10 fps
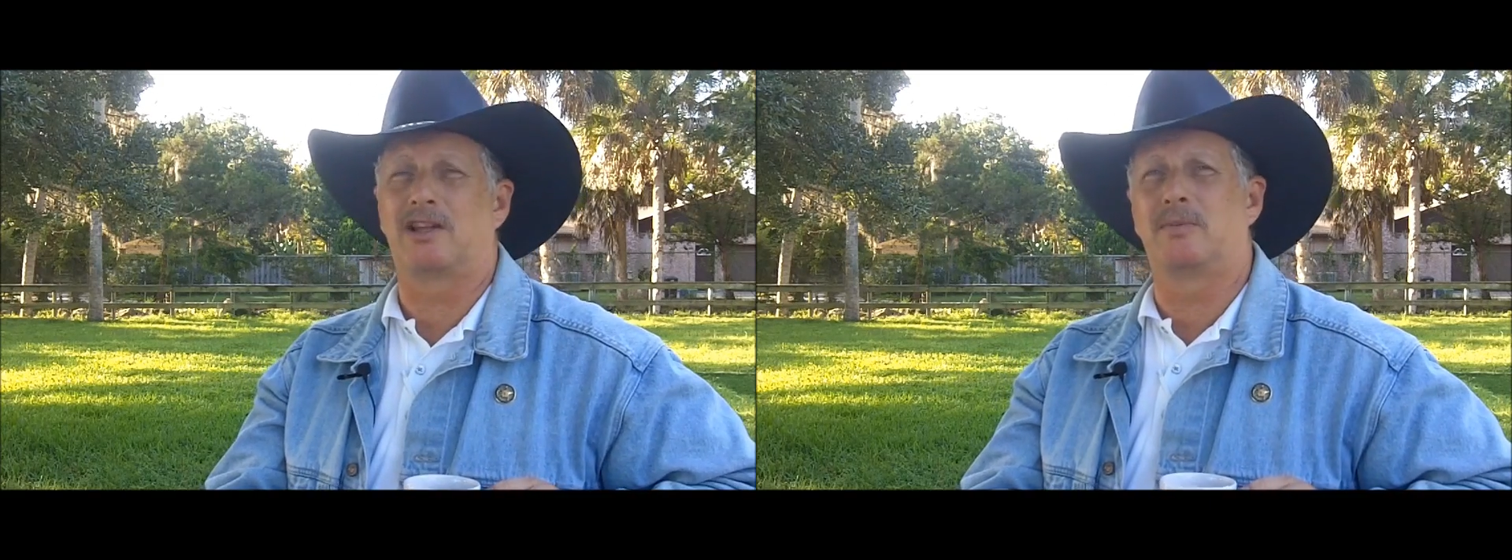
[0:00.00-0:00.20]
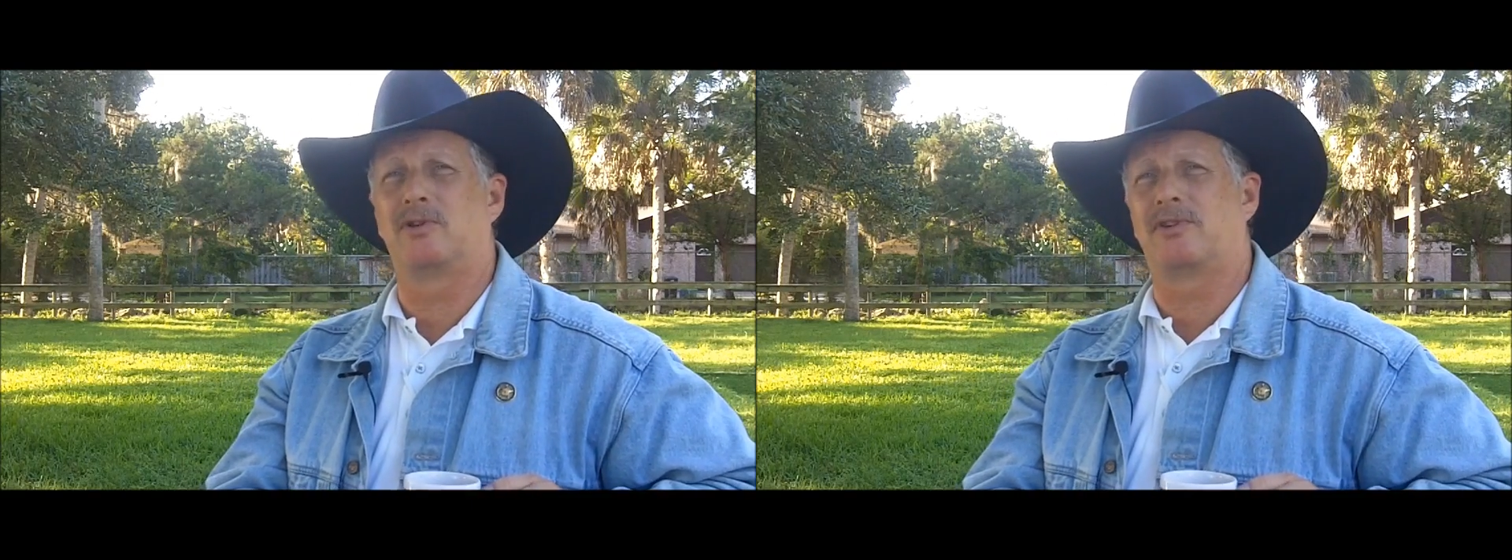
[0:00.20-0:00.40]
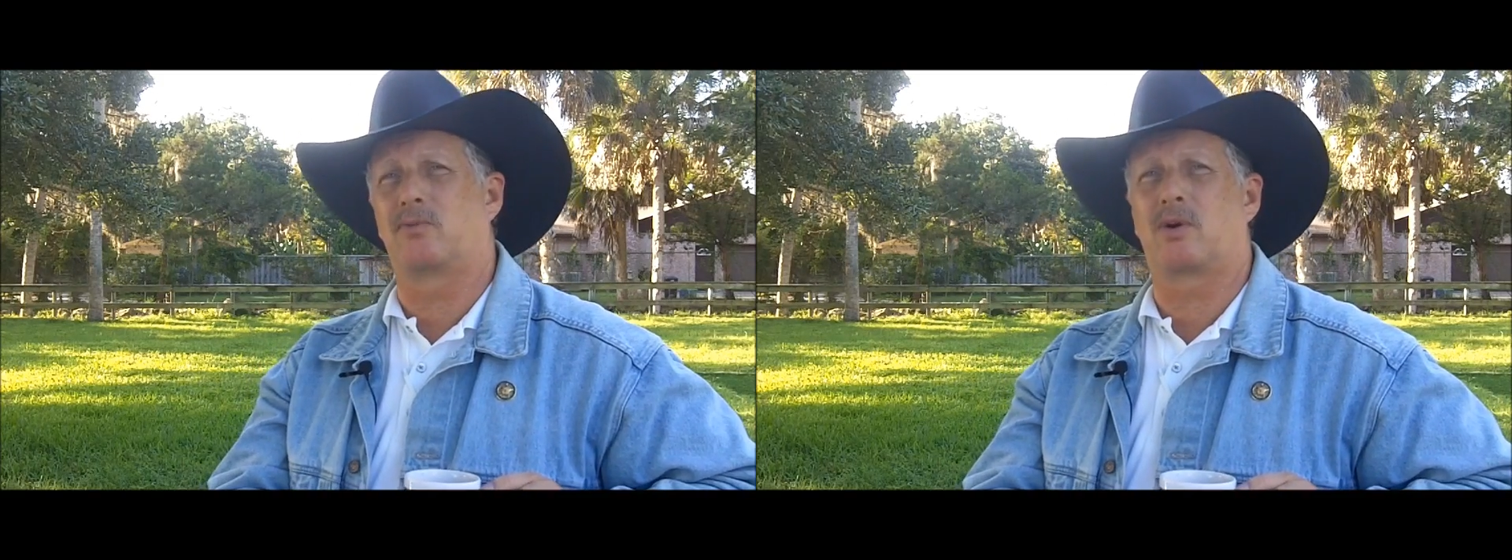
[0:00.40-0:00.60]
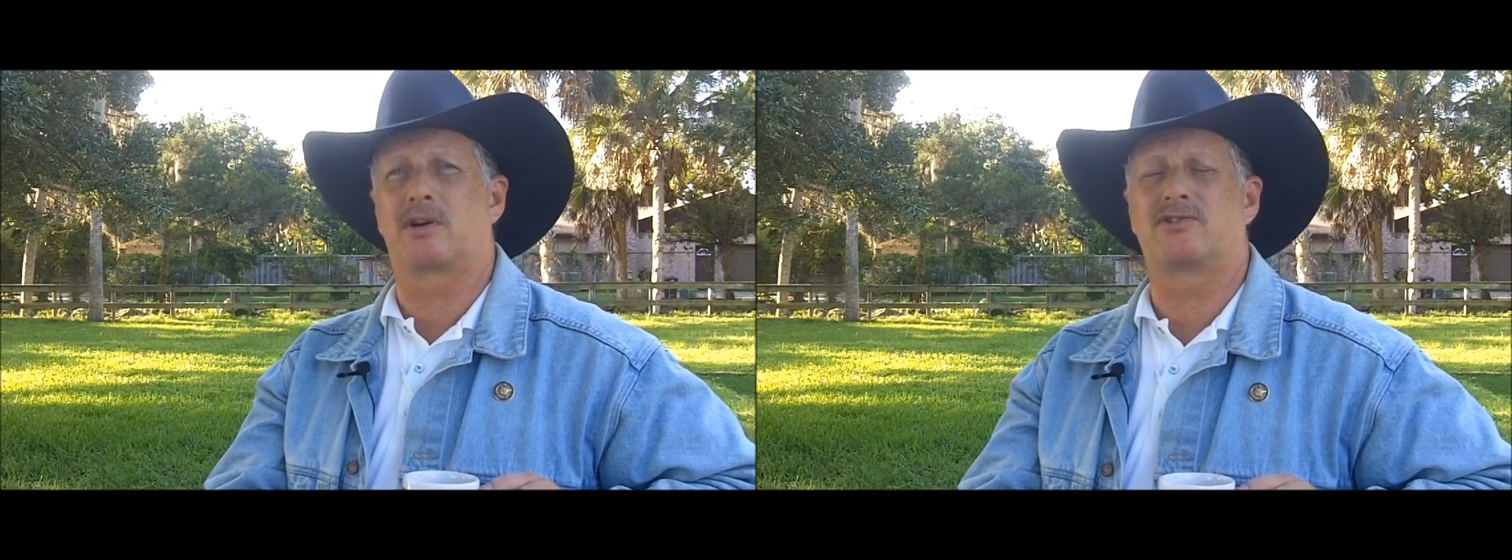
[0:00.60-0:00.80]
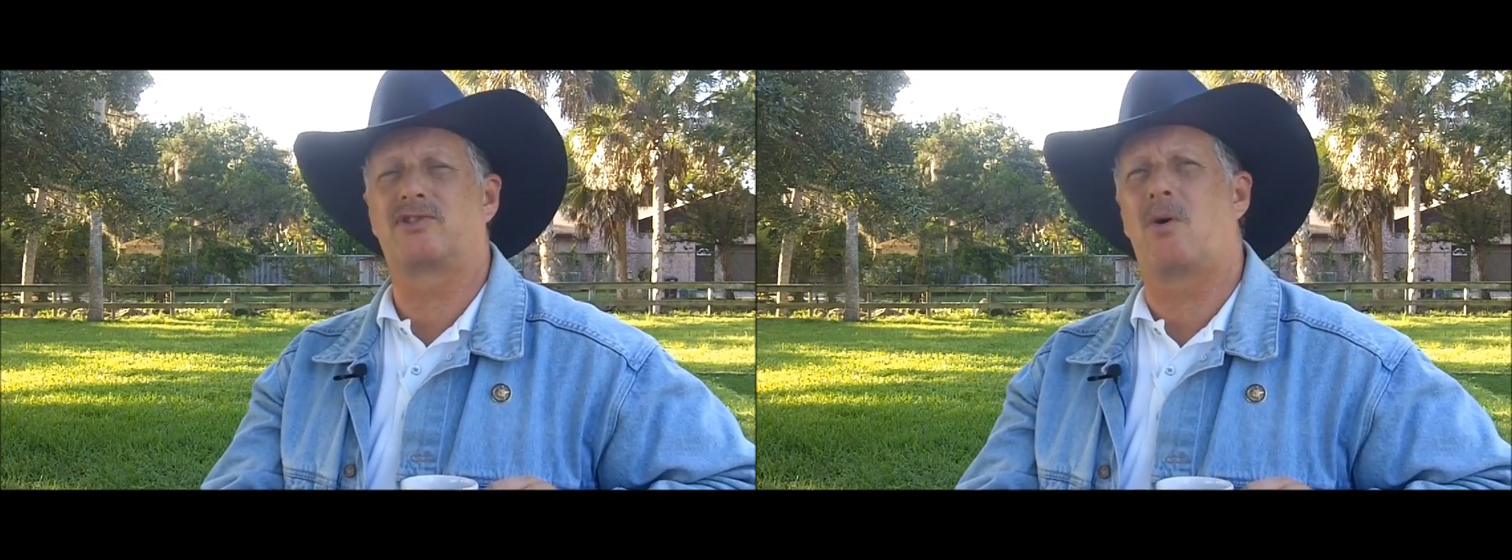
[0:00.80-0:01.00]
liberals have
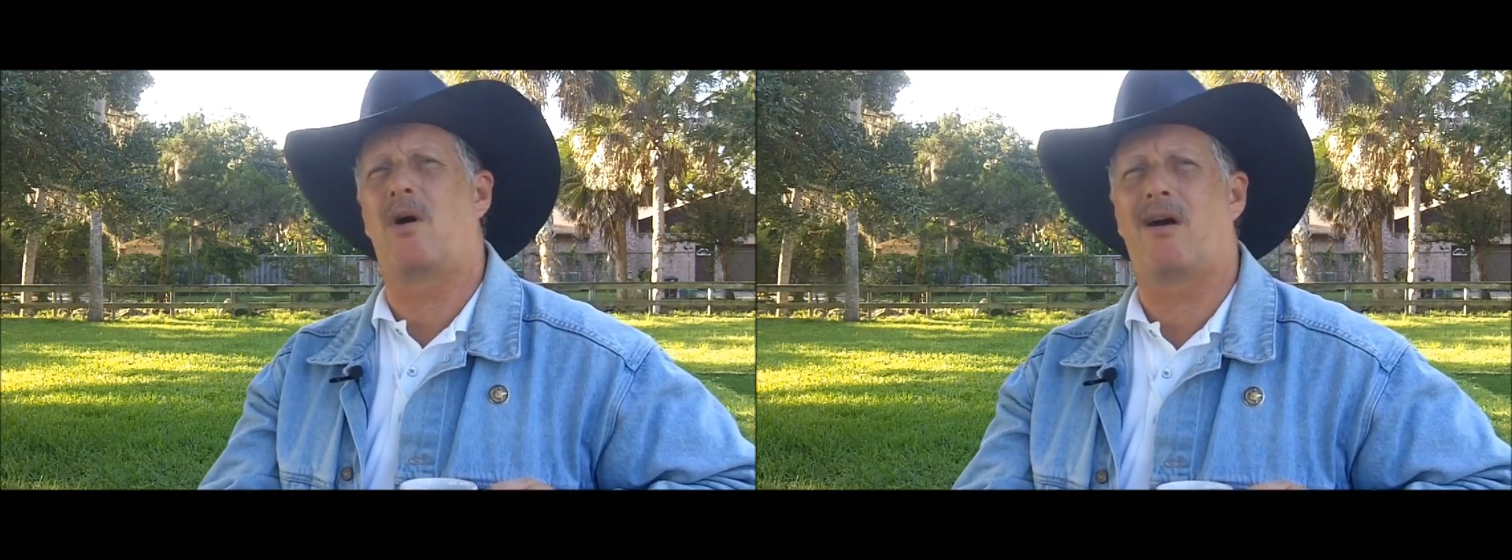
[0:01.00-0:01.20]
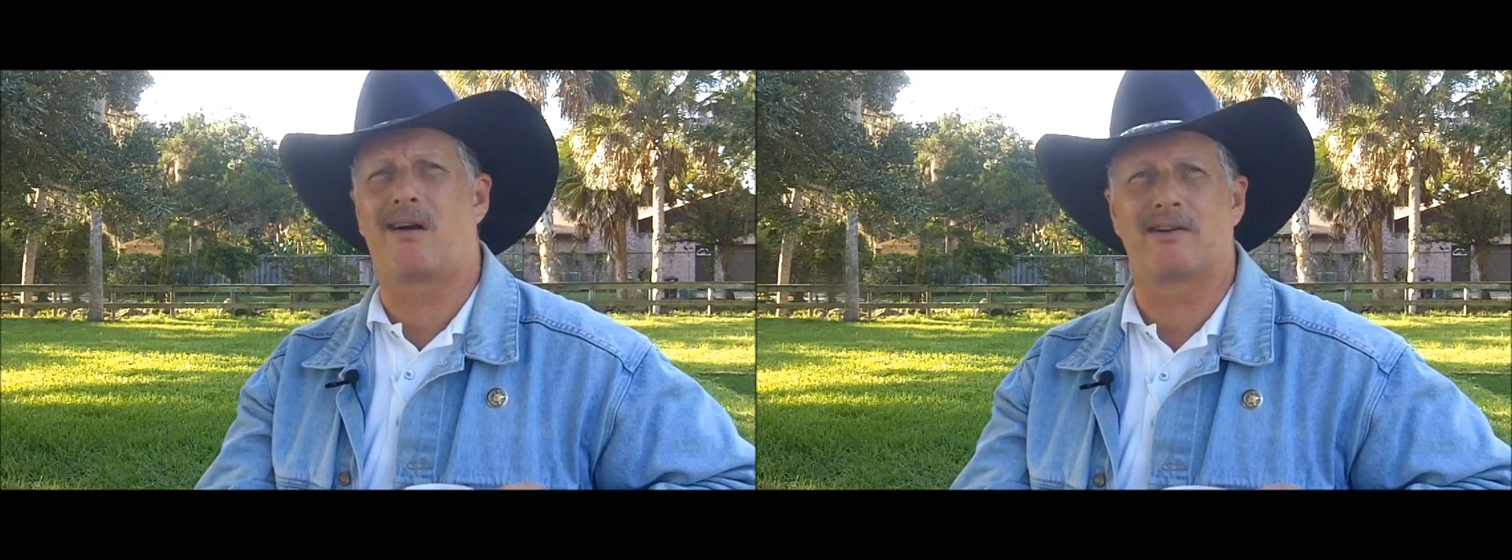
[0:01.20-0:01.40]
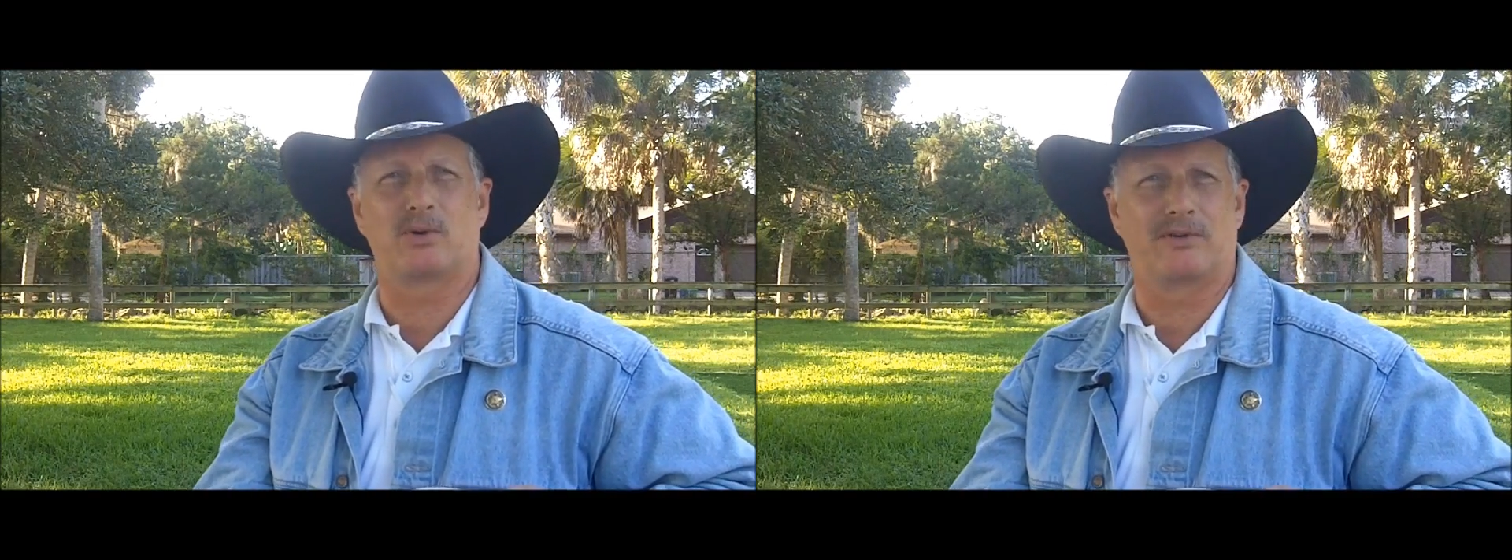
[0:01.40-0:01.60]
worked so hard